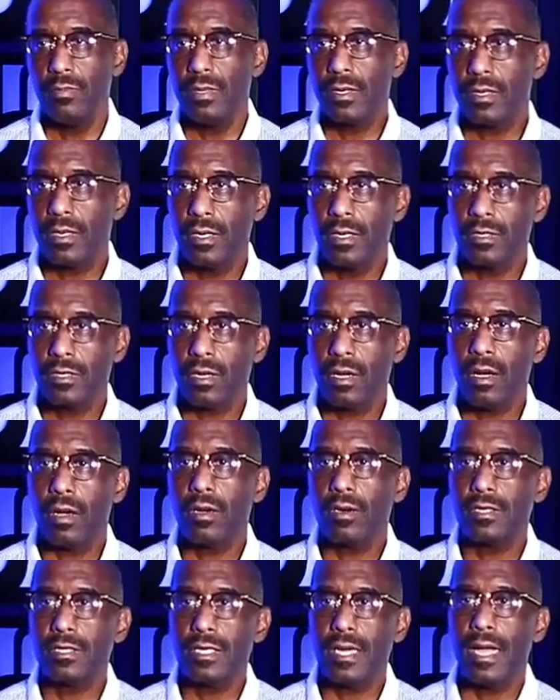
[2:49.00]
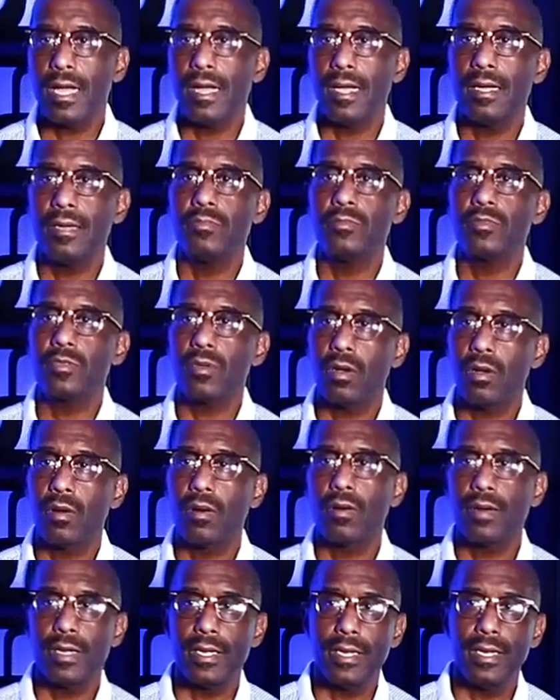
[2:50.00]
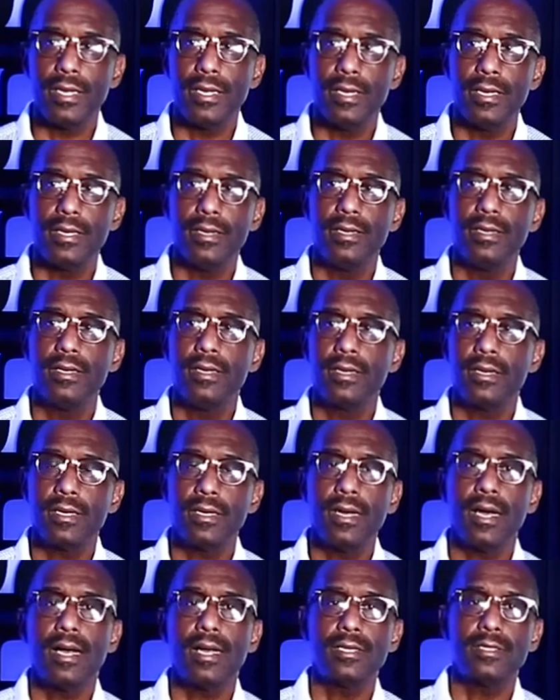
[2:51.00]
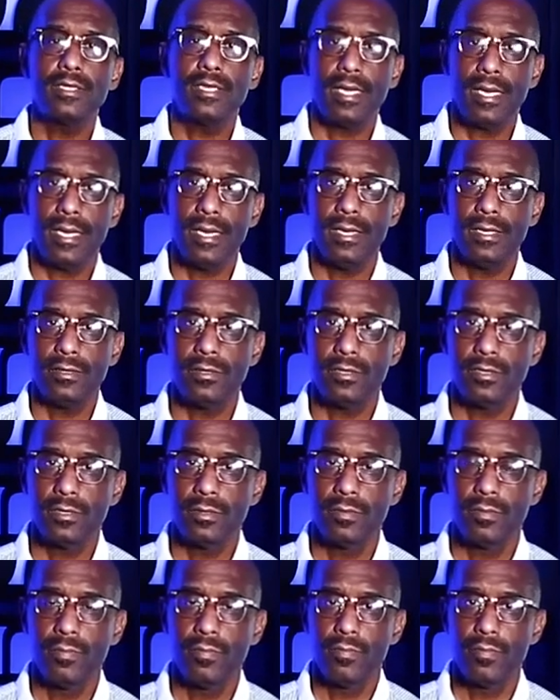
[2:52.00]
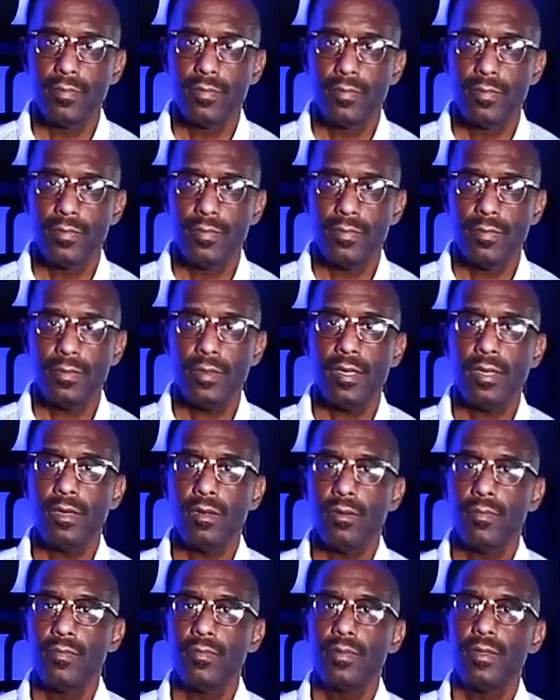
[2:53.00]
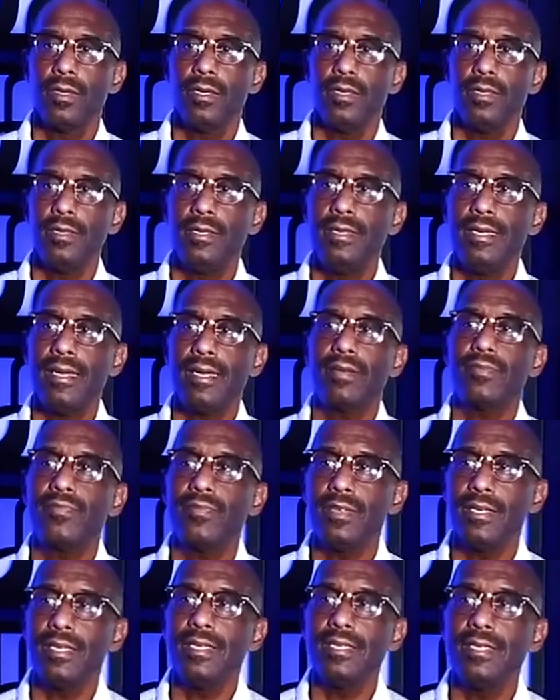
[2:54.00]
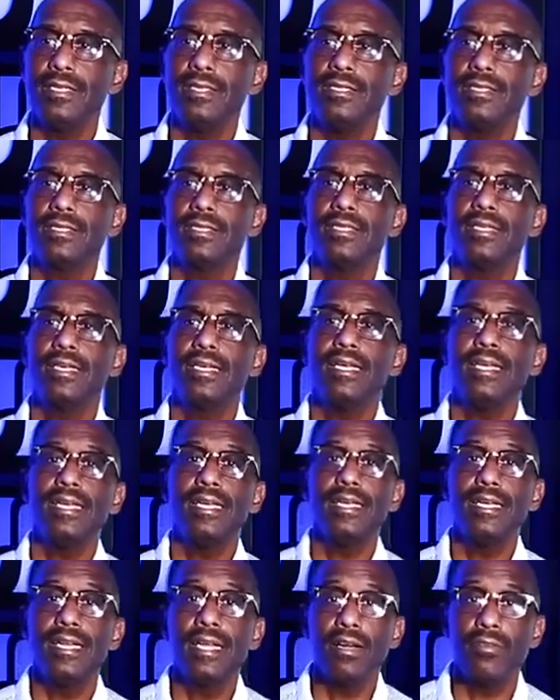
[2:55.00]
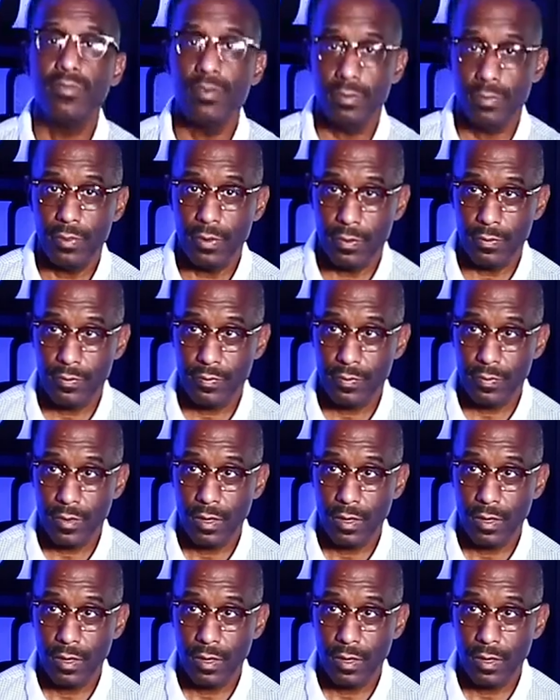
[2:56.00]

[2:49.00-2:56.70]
because our times are in God's hands. Now, death is inevitable.